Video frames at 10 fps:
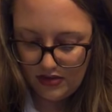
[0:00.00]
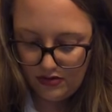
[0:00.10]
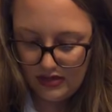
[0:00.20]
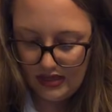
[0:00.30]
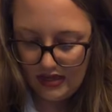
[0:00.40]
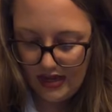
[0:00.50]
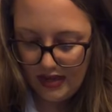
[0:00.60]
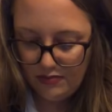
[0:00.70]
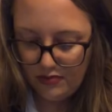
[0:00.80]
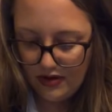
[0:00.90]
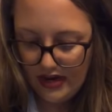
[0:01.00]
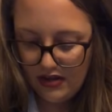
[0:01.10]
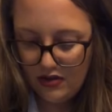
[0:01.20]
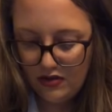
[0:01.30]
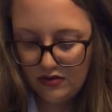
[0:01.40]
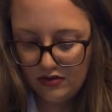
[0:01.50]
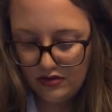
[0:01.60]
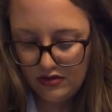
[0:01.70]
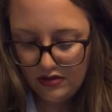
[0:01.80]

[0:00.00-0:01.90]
you get a brown